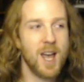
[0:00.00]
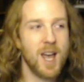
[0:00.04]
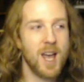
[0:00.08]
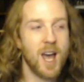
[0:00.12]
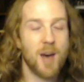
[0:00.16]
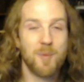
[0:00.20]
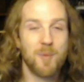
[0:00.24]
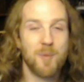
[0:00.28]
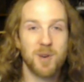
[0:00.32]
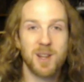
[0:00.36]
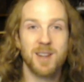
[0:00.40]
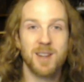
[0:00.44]

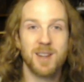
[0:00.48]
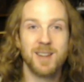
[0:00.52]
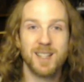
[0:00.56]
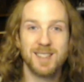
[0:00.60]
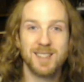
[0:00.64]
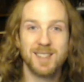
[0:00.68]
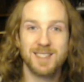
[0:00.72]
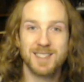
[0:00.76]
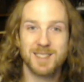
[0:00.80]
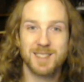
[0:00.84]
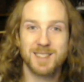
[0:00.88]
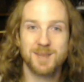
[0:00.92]
And one of the
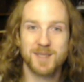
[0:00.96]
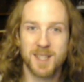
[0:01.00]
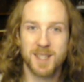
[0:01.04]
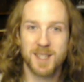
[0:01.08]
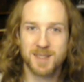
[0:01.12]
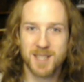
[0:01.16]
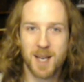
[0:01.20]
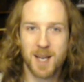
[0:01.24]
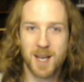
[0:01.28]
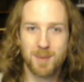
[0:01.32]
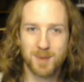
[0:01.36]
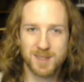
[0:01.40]
things that
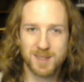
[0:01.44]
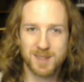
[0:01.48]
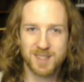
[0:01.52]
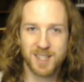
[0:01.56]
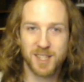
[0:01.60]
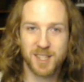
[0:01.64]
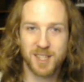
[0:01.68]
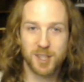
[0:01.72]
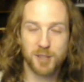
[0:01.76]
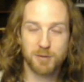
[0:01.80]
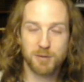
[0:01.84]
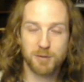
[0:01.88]
sometimes happens
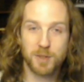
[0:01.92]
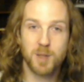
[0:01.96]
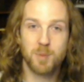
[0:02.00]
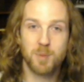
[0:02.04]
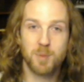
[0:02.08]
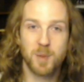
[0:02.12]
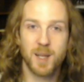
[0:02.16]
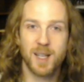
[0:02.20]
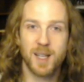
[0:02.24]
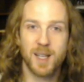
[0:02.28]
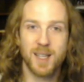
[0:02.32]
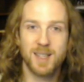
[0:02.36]
in group
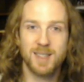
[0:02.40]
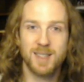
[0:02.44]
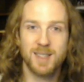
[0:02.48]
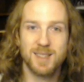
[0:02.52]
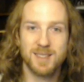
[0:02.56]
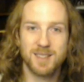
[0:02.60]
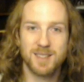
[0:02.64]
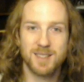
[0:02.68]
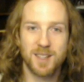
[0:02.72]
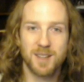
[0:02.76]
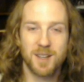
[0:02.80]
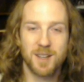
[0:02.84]

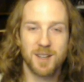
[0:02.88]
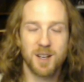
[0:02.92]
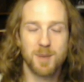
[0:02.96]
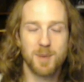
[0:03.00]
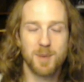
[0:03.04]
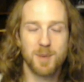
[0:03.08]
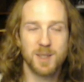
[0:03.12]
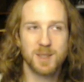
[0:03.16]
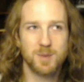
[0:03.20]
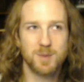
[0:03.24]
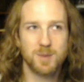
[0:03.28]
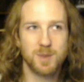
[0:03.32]
is our
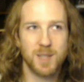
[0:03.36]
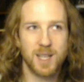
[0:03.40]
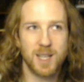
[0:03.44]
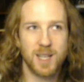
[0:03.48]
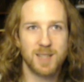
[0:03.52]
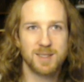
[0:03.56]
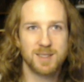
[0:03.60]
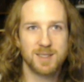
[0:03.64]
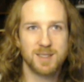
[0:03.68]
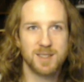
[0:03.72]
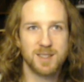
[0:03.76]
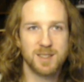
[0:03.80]
therapist will
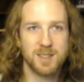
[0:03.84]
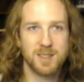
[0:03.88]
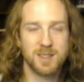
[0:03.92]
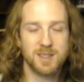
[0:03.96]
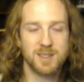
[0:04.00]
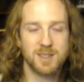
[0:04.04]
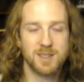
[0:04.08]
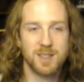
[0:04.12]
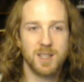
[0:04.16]
ask us